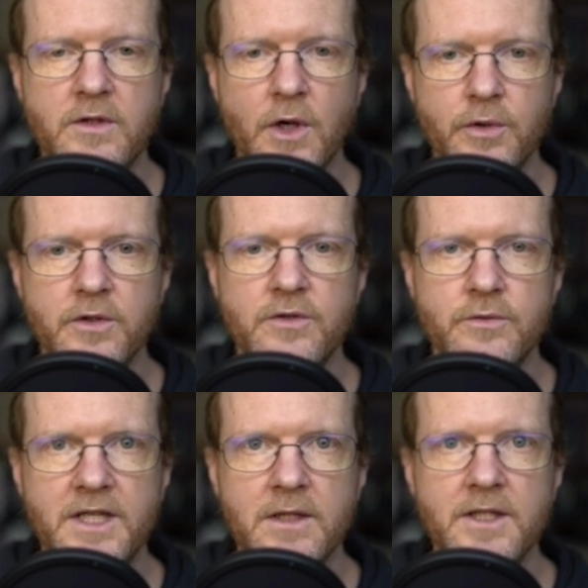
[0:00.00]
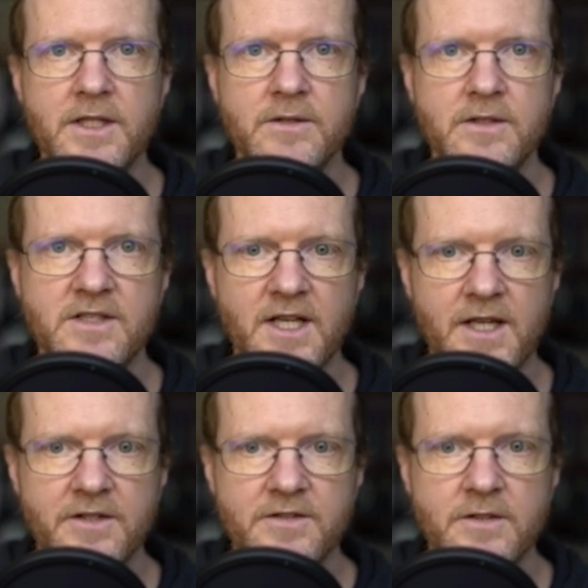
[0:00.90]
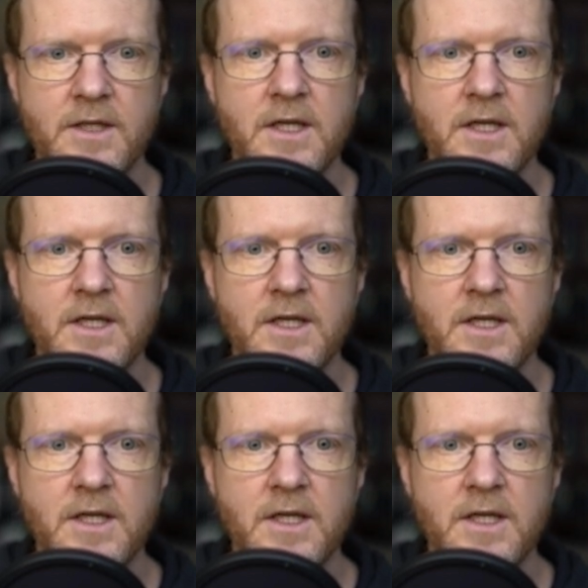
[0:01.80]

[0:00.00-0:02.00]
coded directly in the test,